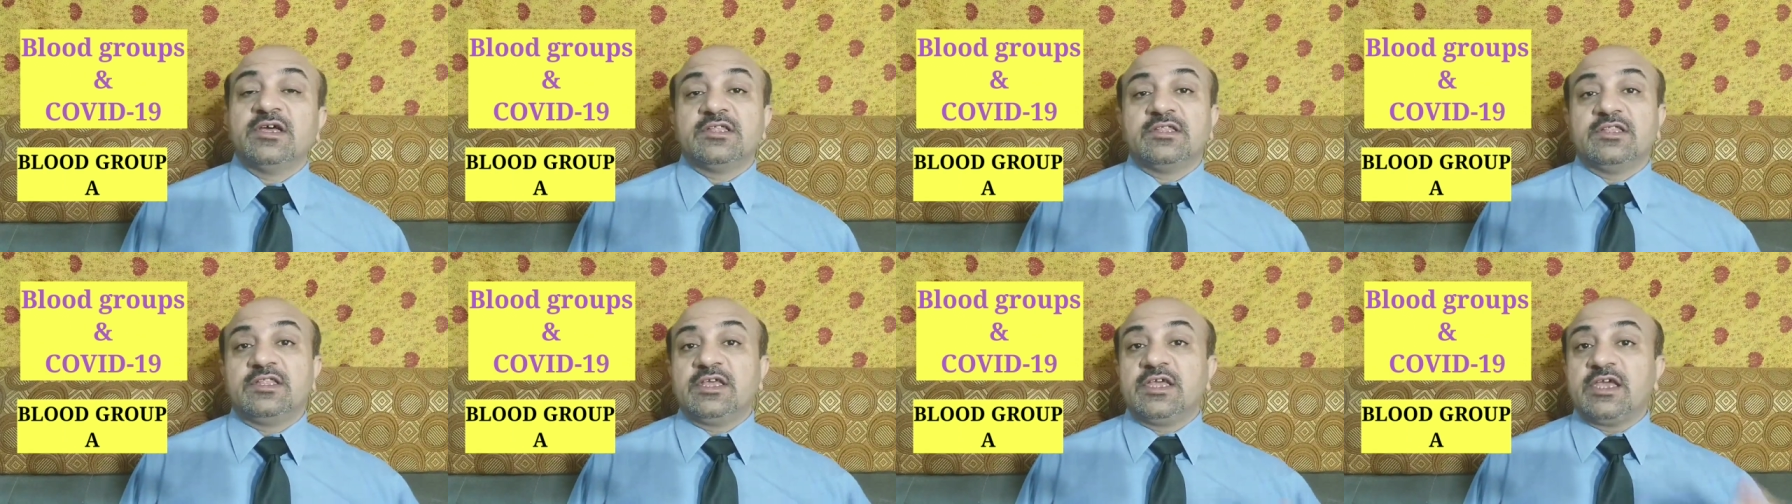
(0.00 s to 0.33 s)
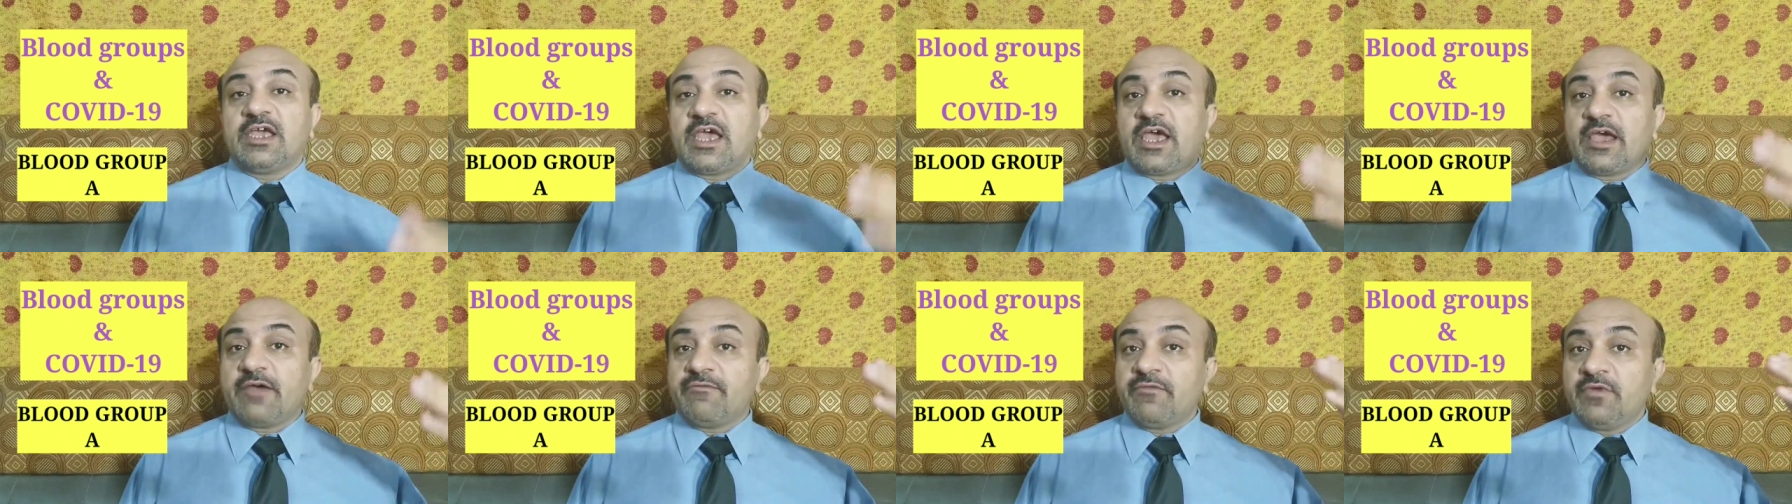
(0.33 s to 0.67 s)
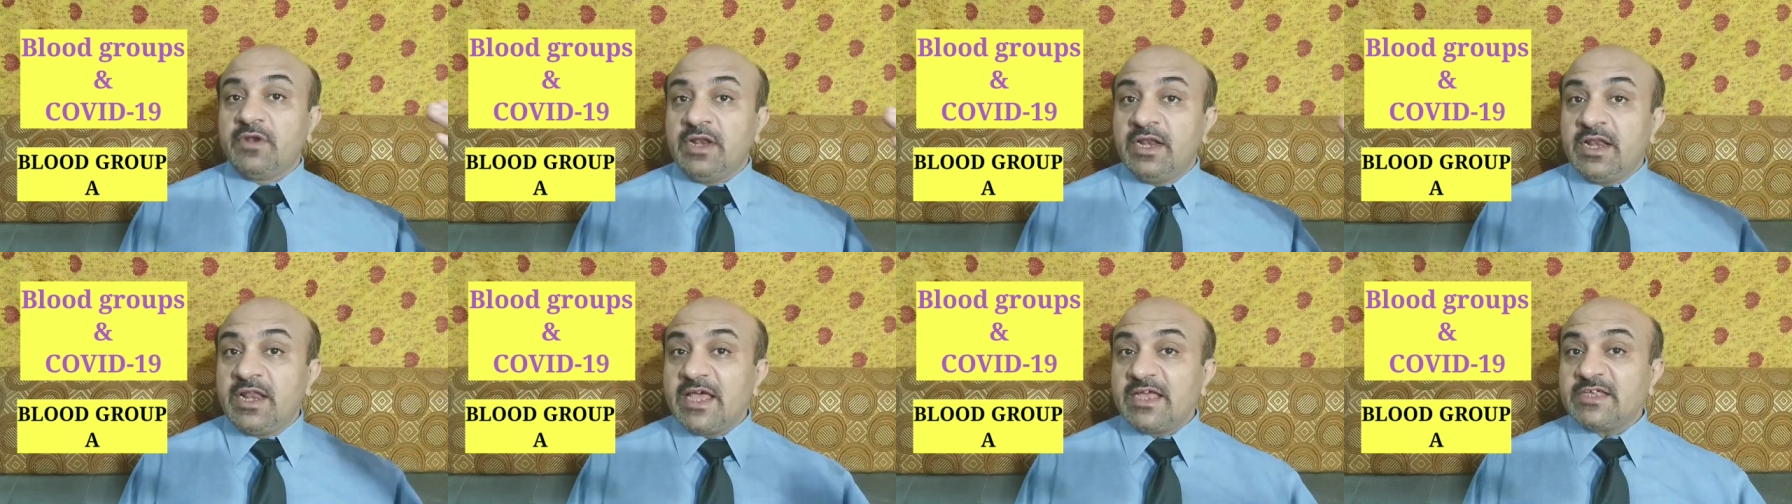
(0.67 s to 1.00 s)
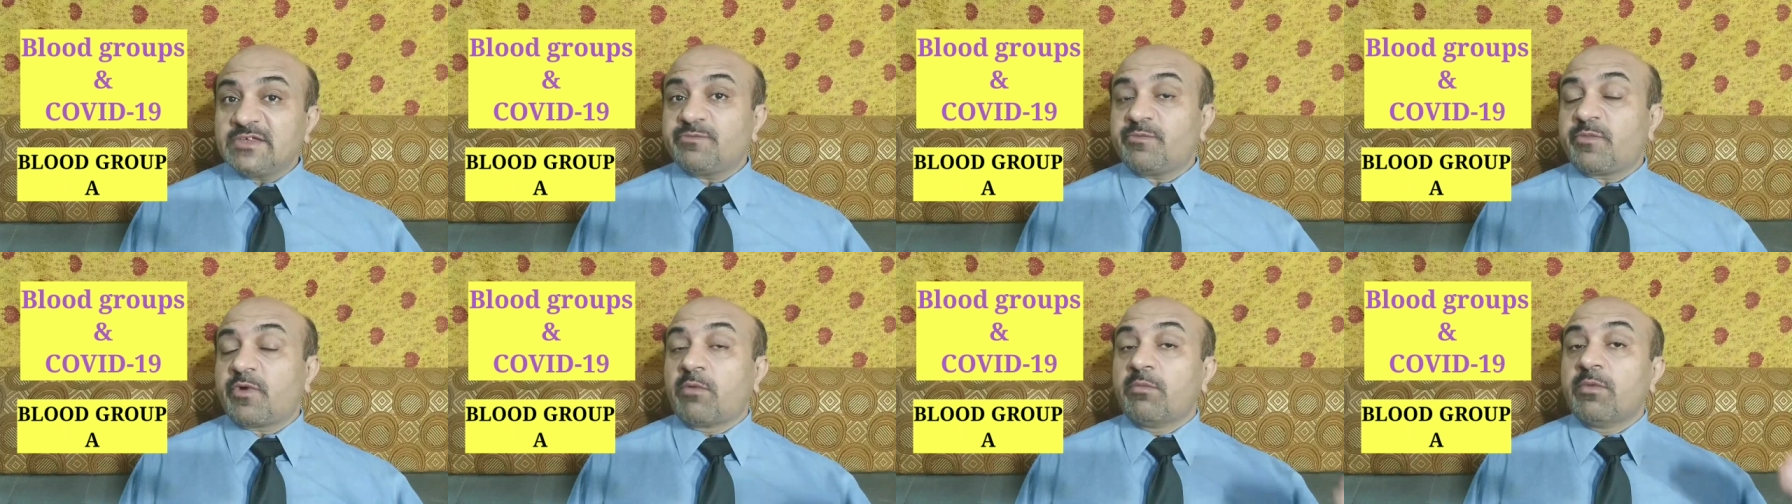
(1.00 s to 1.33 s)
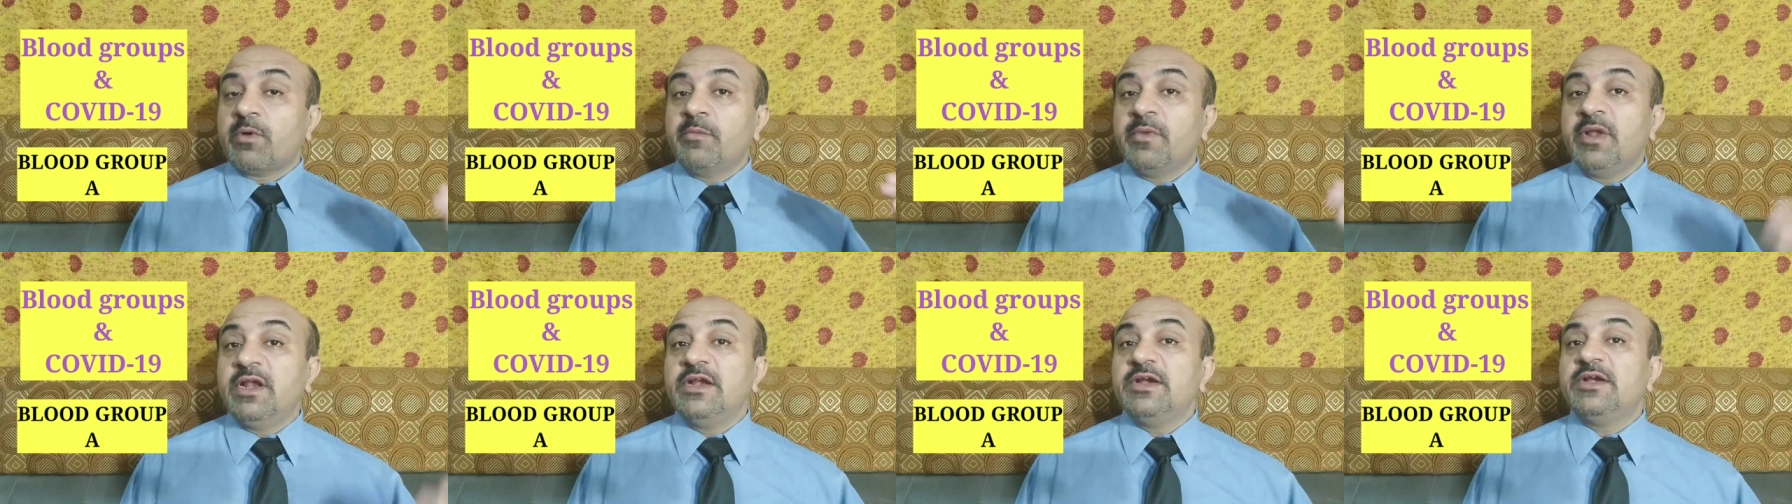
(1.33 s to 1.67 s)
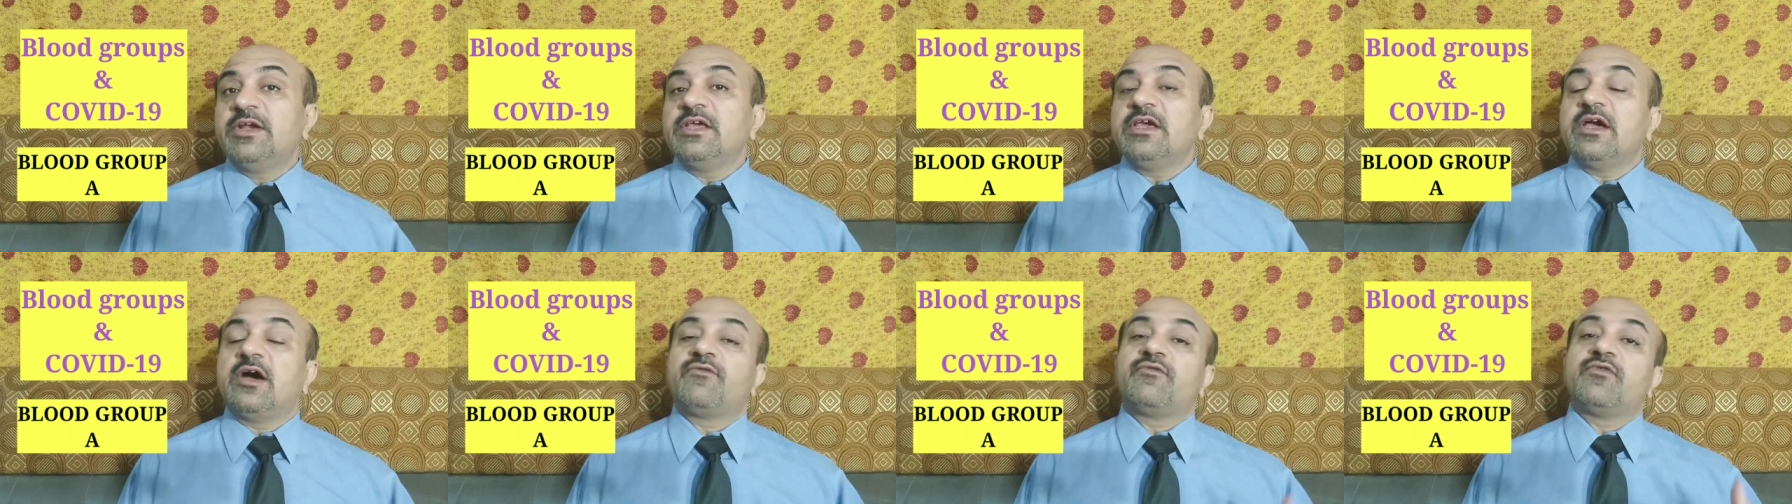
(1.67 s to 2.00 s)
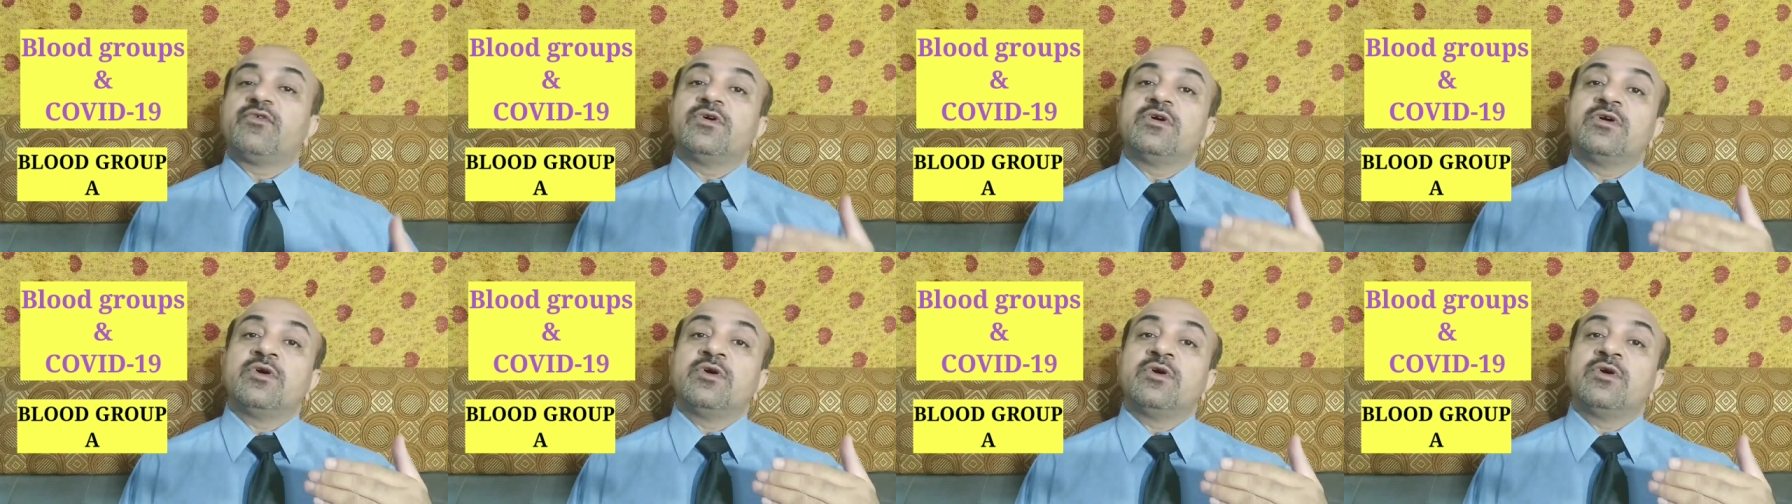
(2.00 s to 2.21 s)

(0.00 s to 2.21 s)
they have less probability of